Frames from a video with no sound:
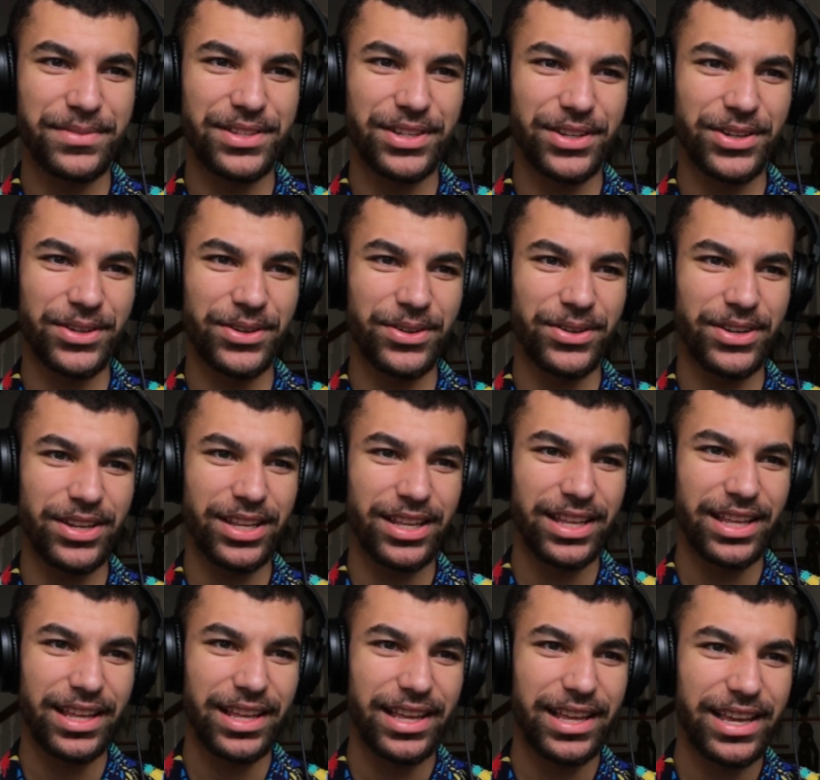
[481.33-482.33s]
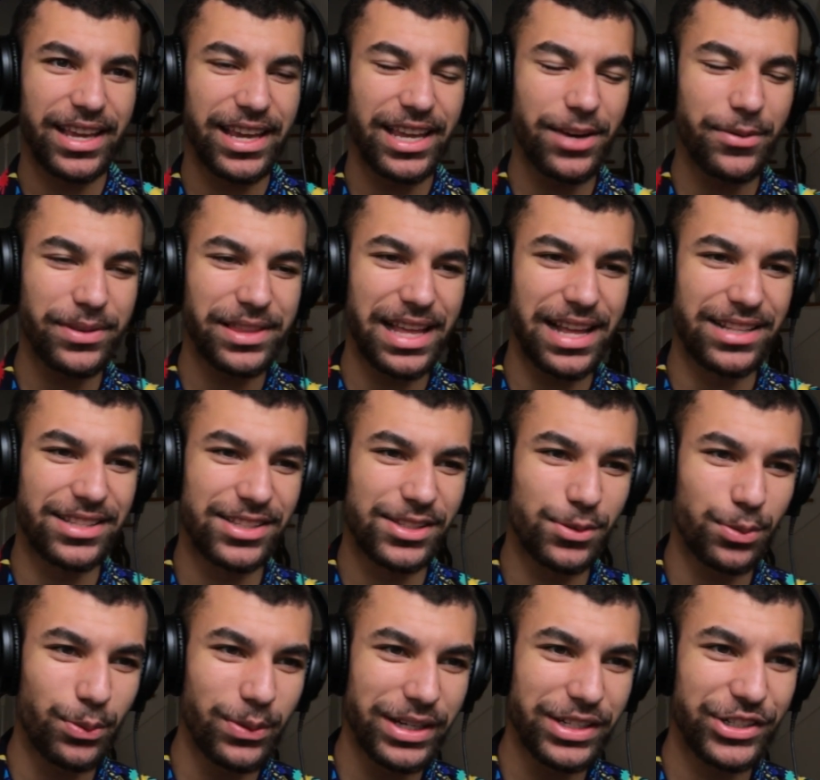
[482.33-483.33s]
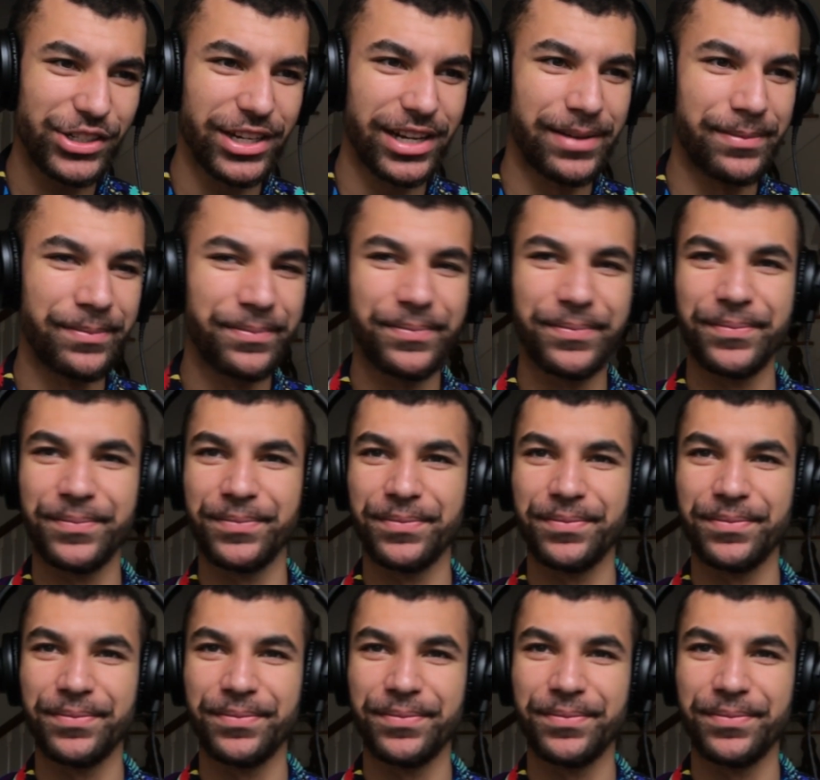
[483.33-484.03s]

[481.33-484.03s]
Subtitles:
Dude, hit it with that switch up.